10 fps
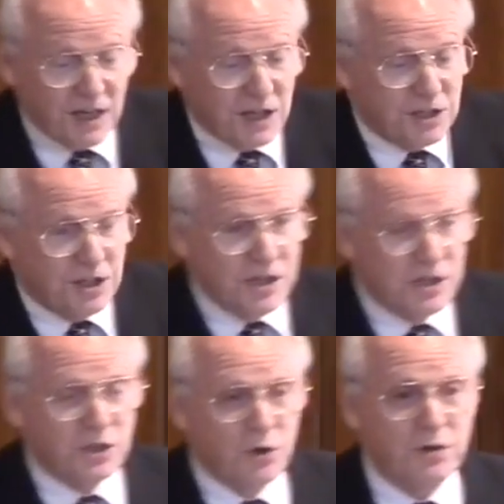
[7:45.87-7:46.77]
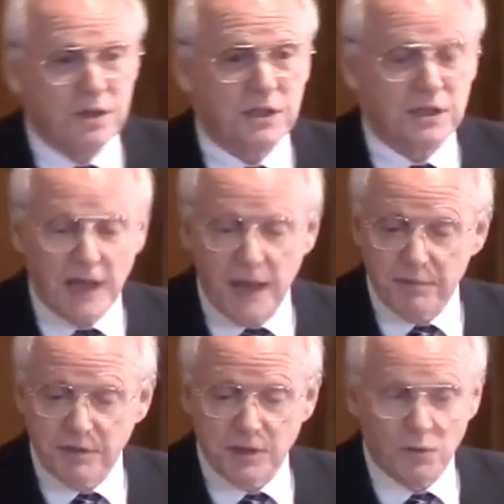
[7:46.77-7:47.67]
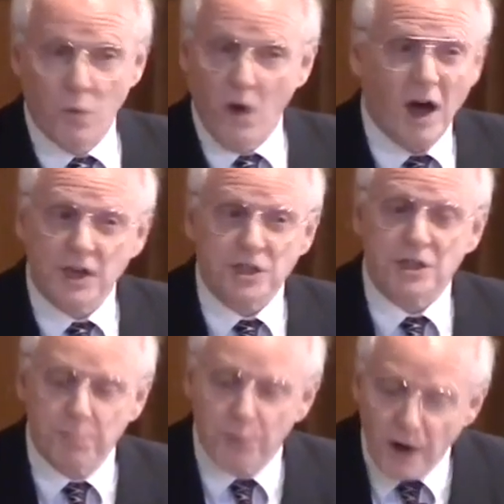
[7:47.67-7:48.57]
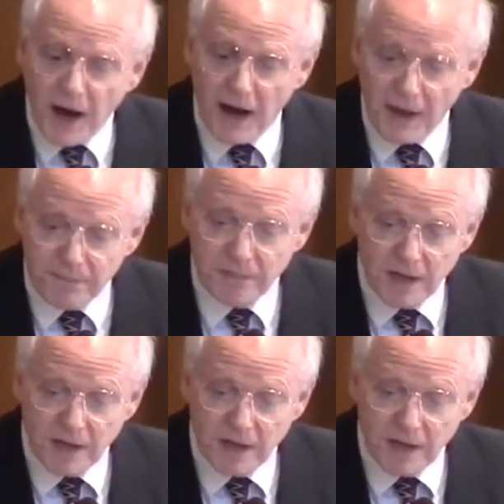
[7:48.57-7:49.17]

Jesus told his disciples to watch and pray,